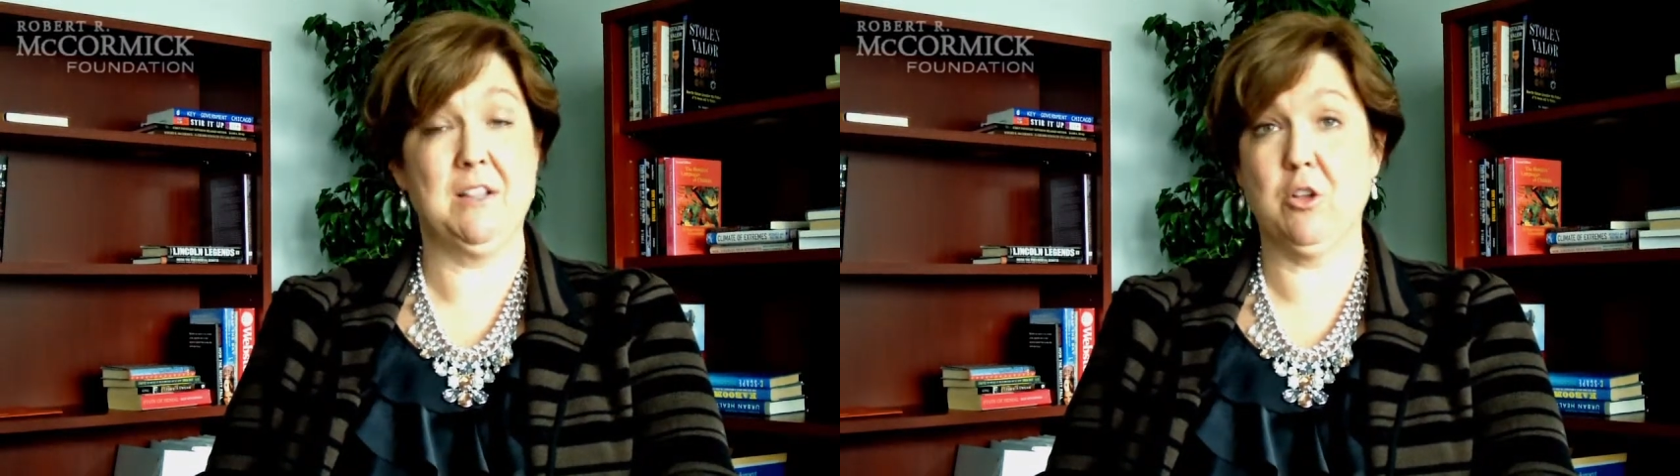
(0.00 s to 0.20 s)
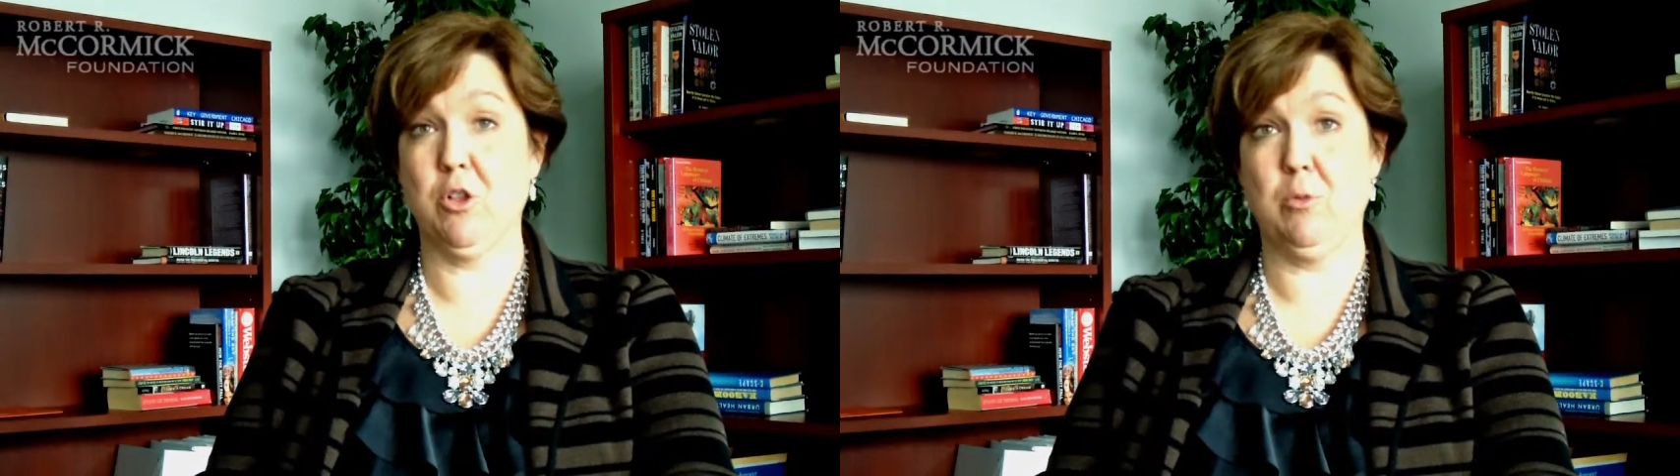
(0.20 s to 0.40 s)

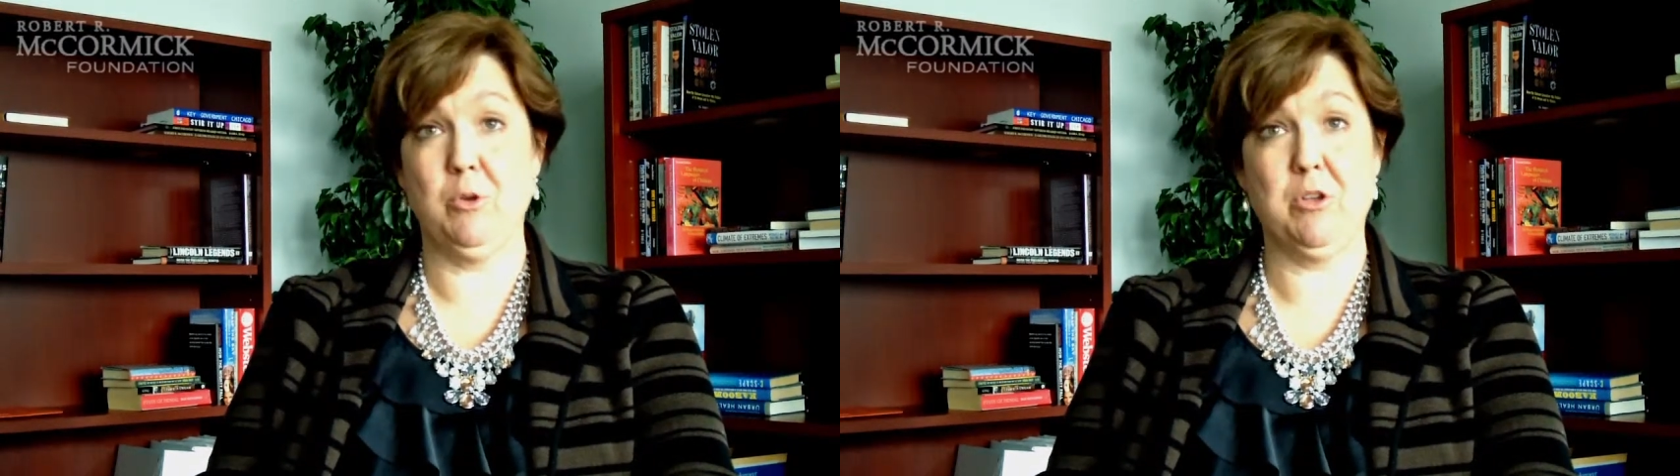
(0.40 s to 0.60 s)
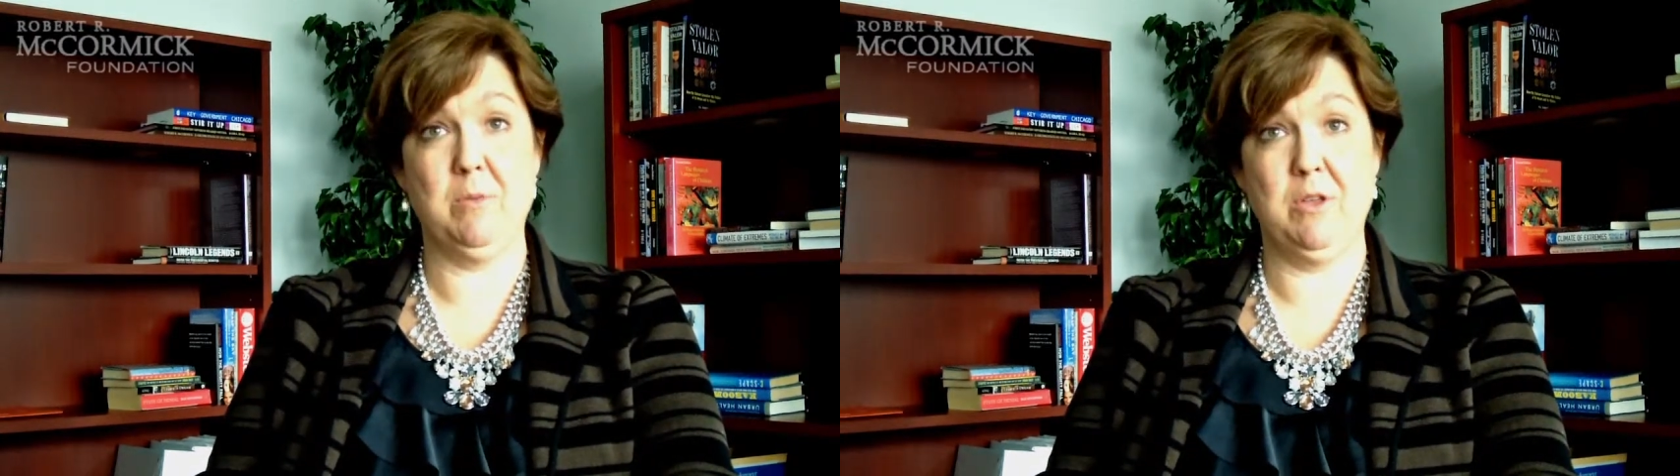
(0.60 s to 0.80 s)
in the
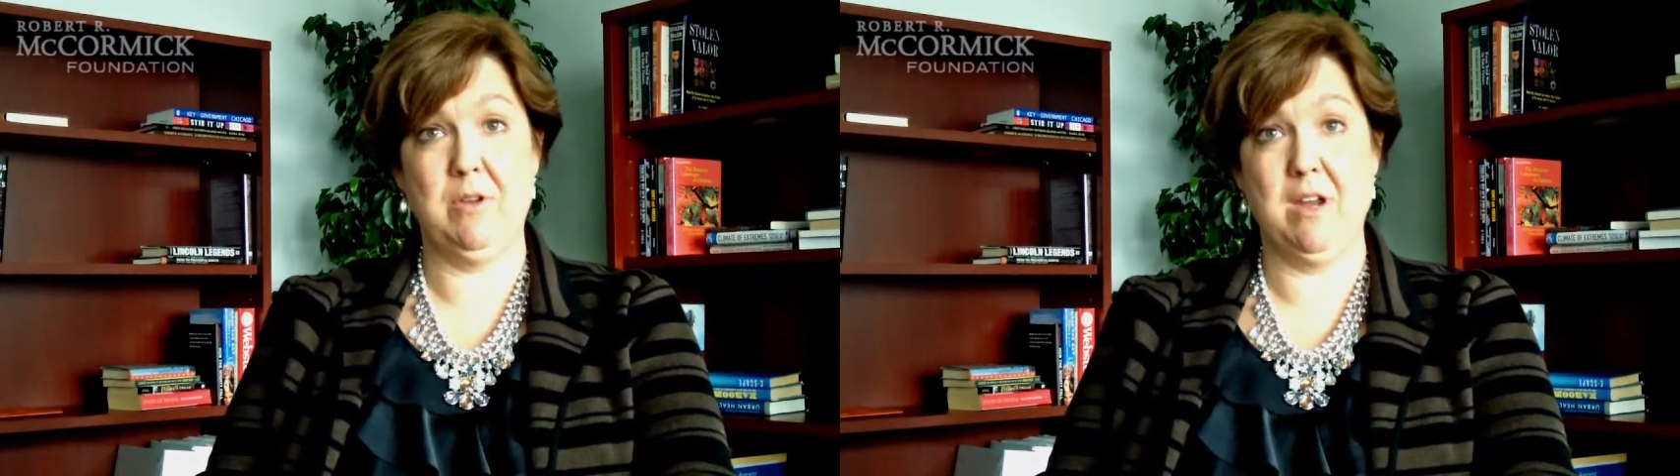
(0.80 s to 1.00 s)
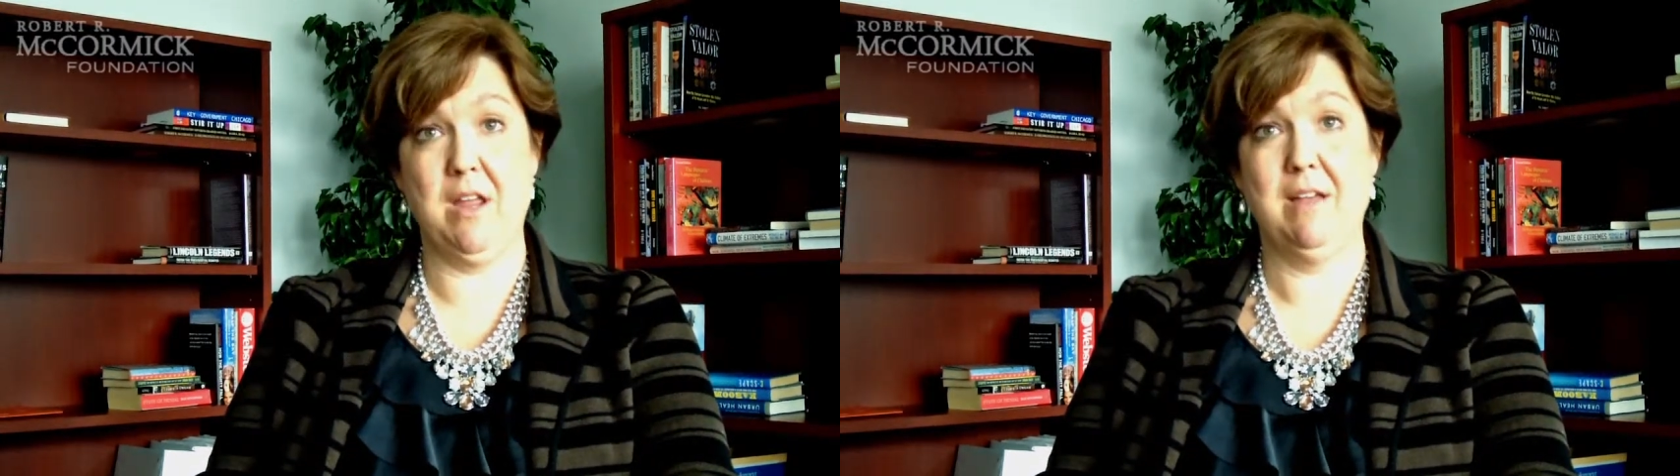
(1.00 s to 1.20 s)
global
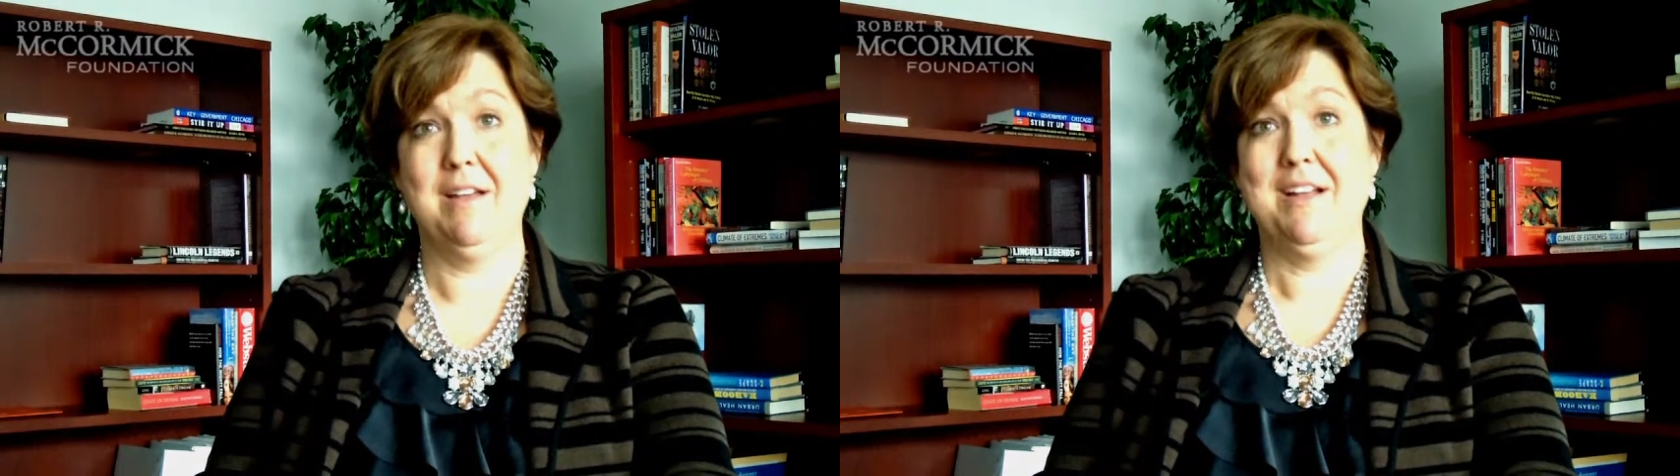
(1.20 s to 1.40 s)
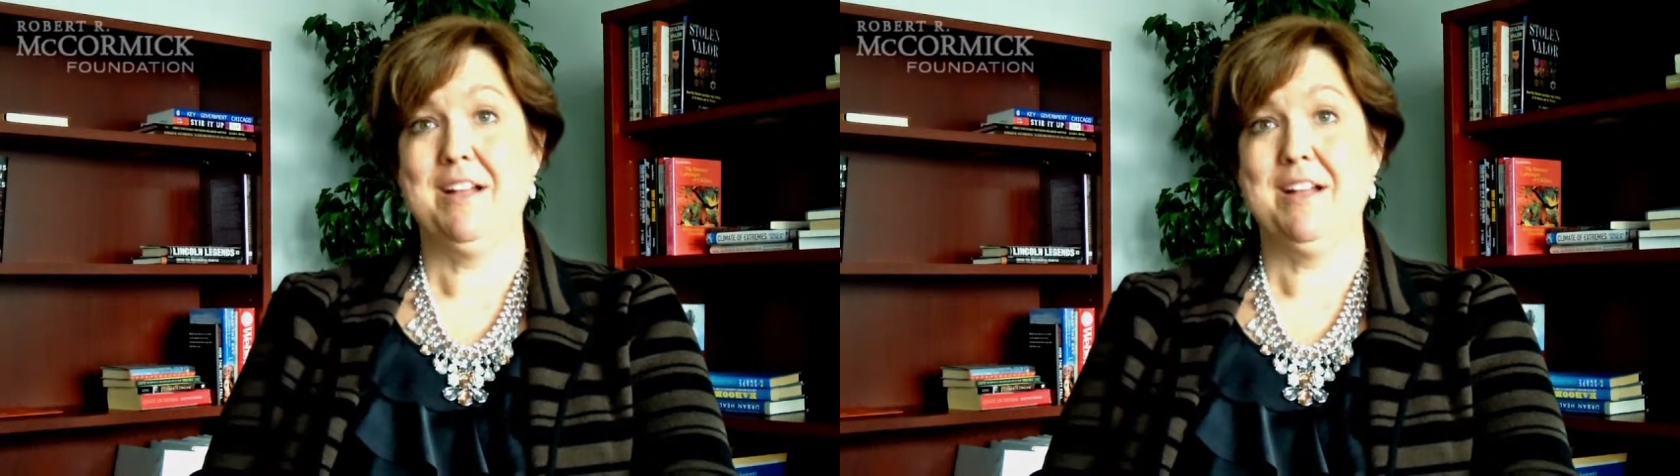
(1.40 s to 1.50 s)
community.